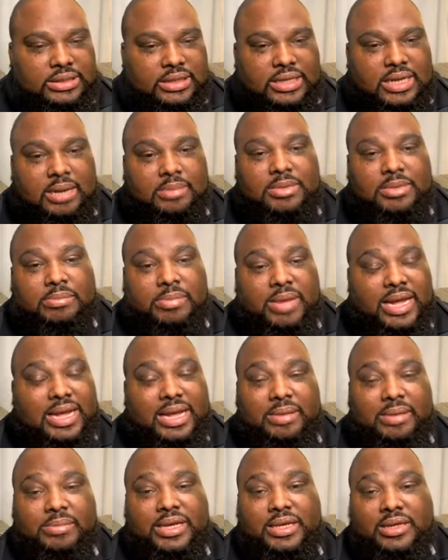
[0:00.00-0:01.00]
come to
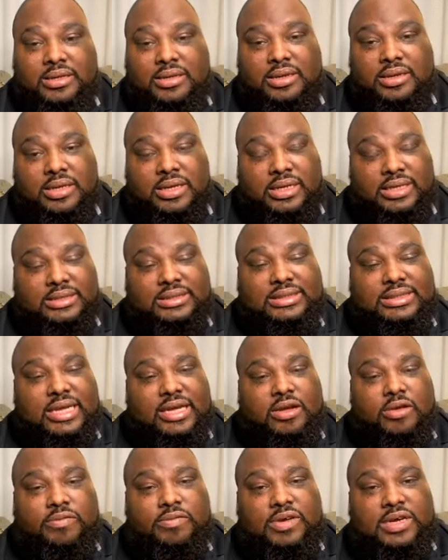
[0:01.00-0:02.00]
Miami and stay
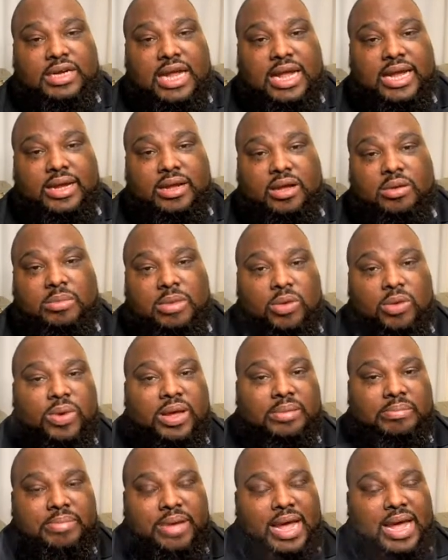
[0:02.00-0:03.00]
overnight on my
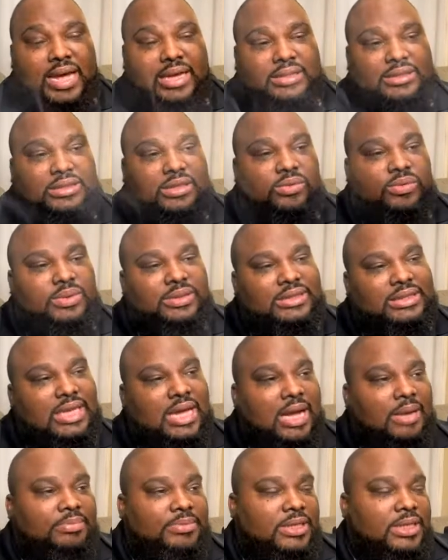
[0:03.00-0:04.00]
way back. So we
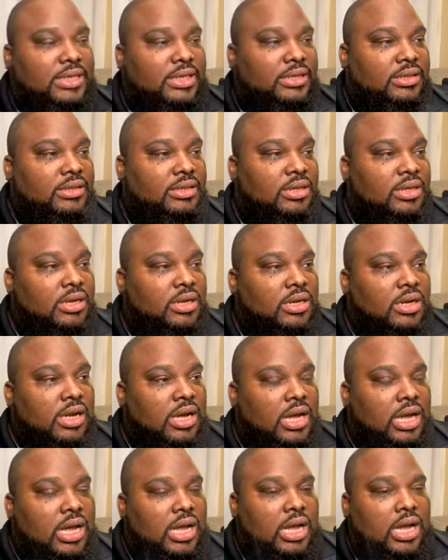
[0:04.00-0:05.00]
stopped in
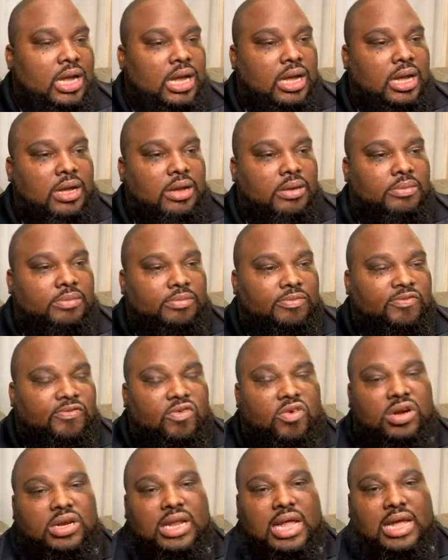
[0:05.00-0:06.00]

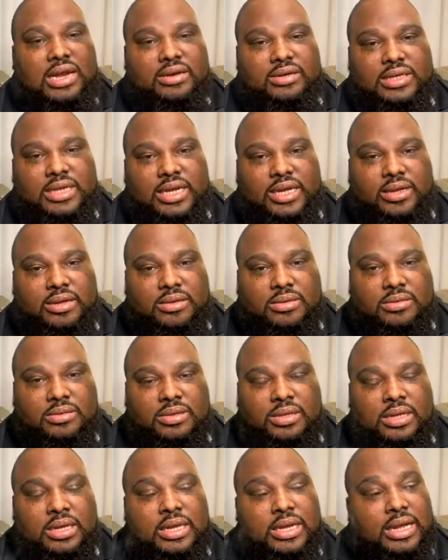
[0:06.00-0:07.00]
Fort Lauderdale,
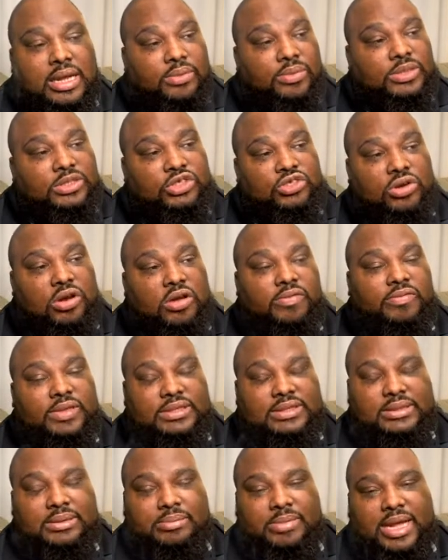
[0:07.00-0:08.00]
and we drove
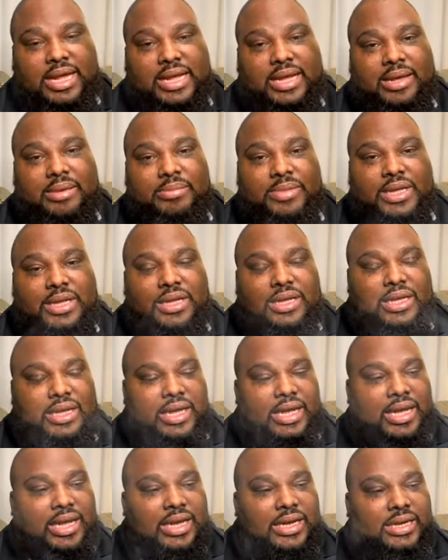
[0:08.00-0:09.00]
into Miami,
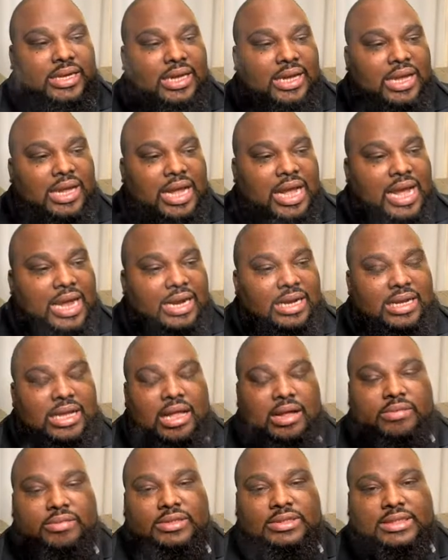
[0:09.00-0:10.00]
and I had a
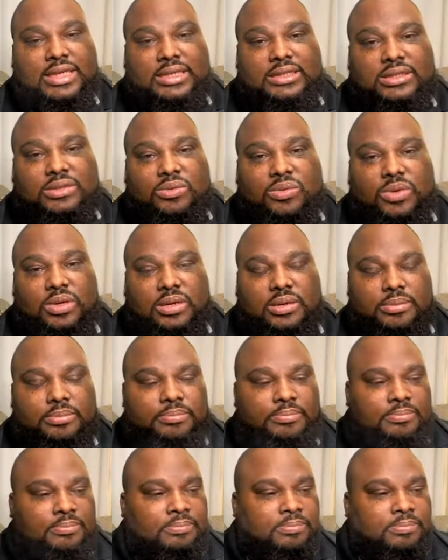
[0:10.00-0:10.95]
conversation with him.